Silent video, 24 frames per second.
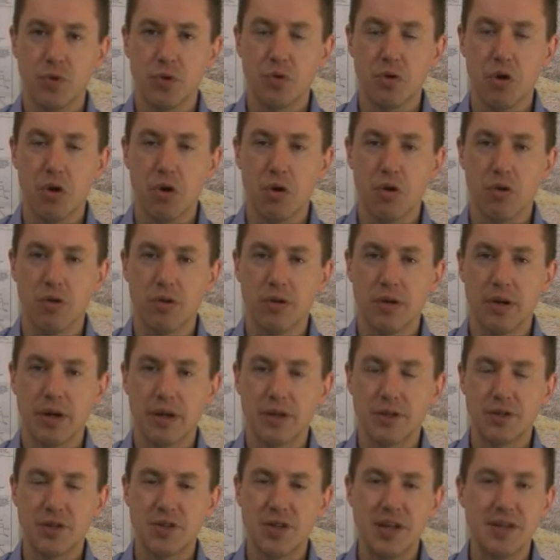or
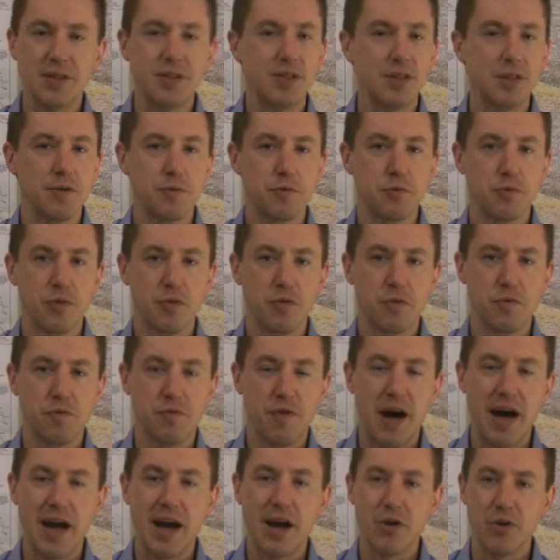extensive
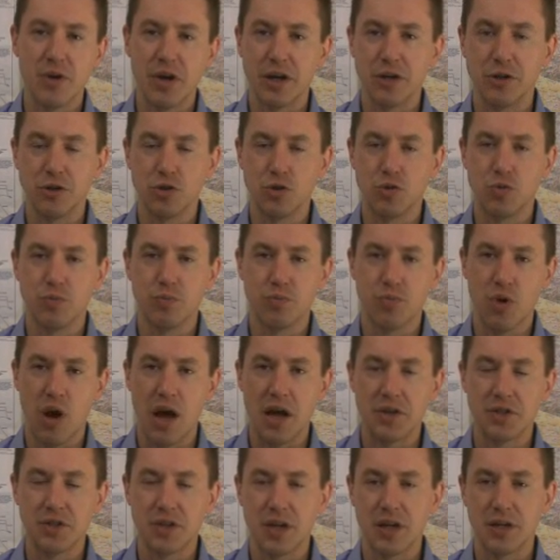firing
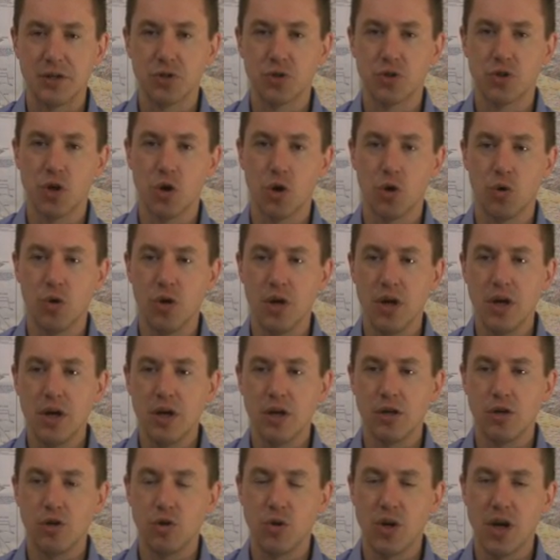process. So
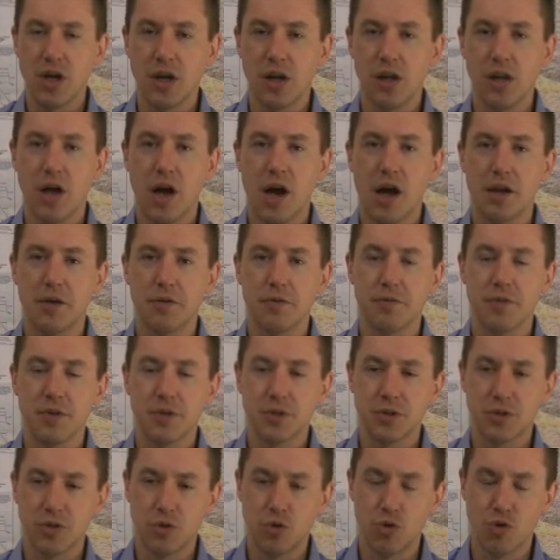you get a lot of
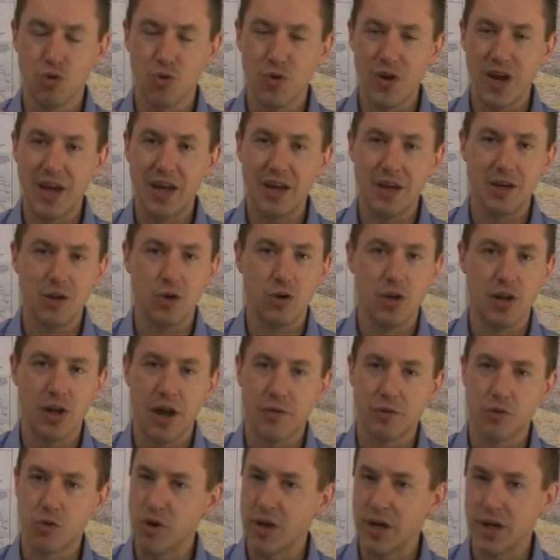this green, you get a
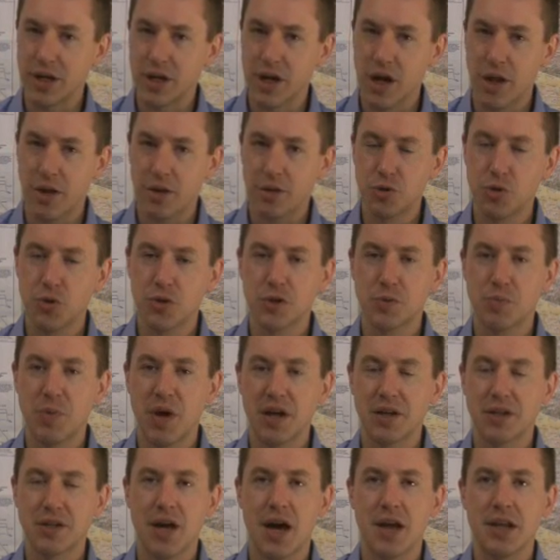lot of green colors. You
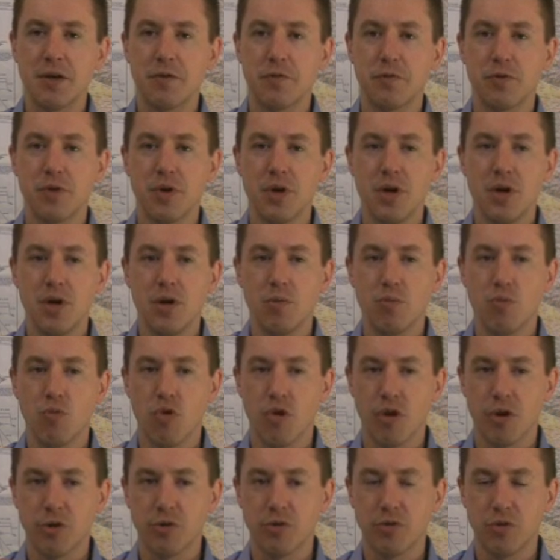expect kind of
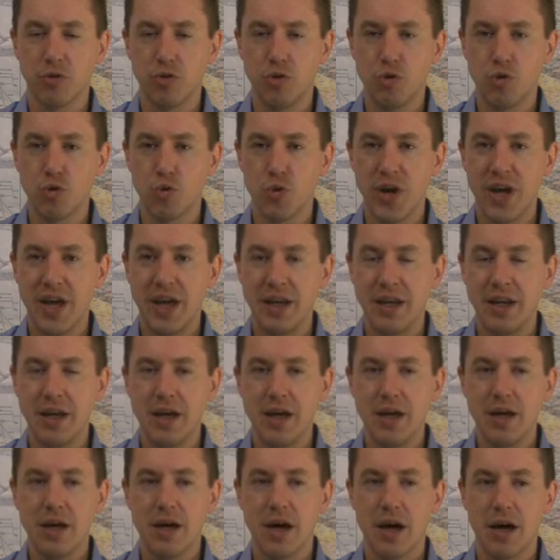more green,
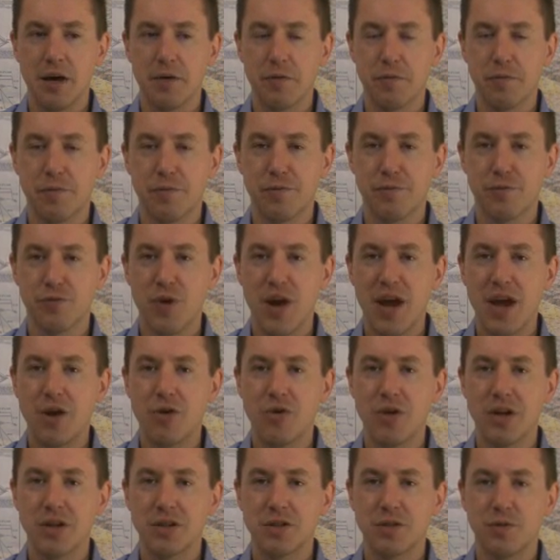
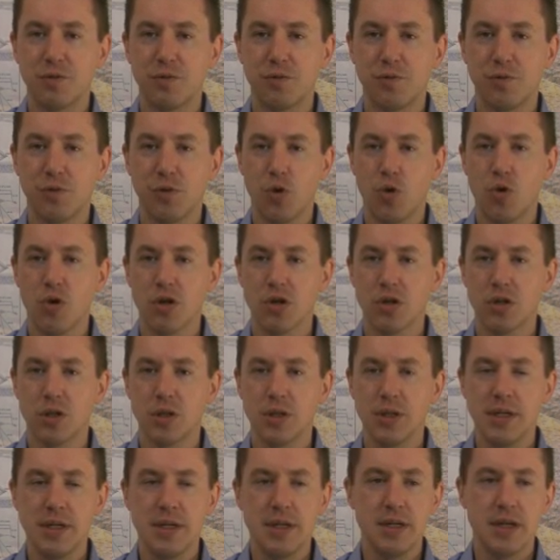fragrant,
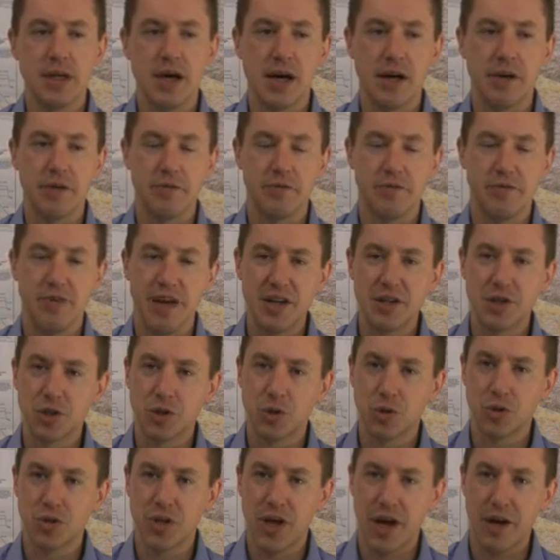floral,
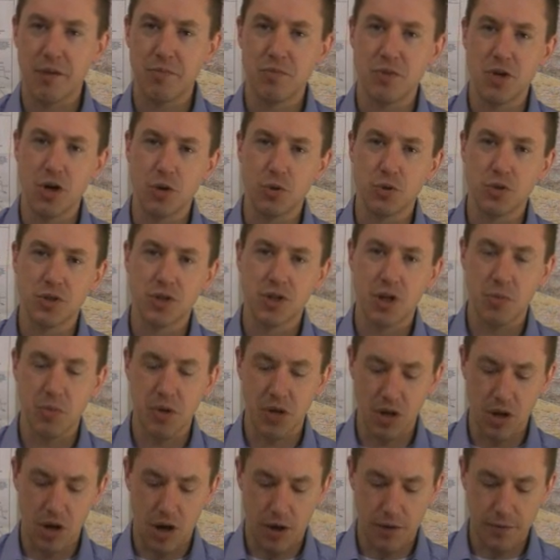vegetal type notes
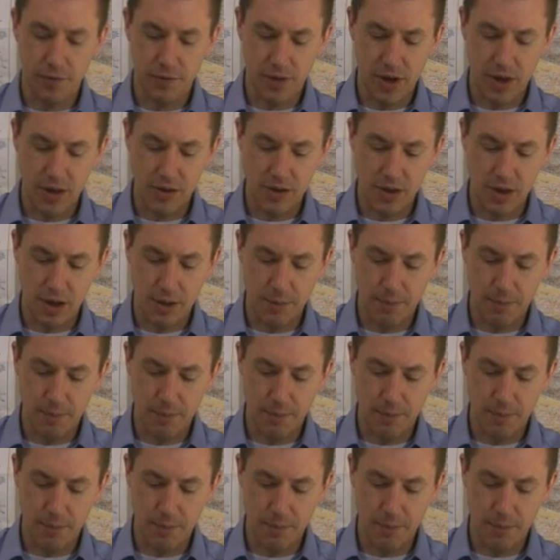coming off, and